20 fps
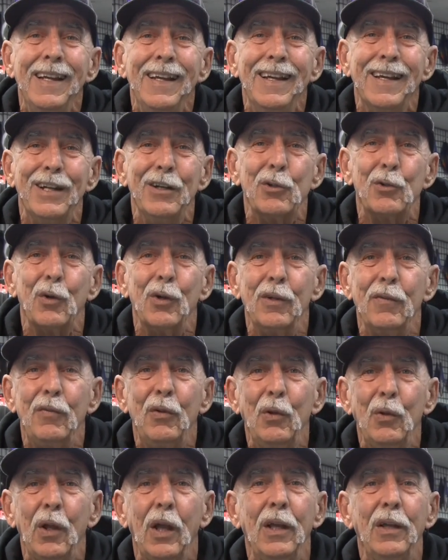and enjoy a
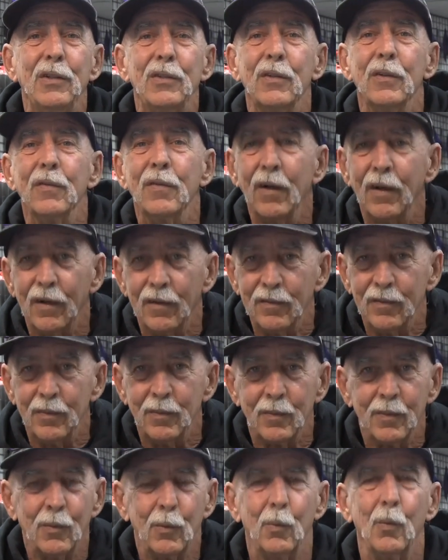few days of
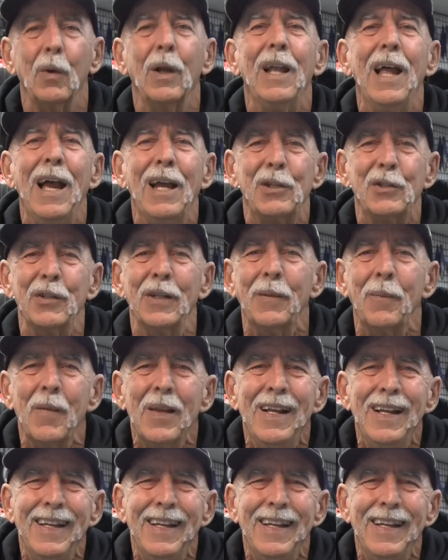relaxing.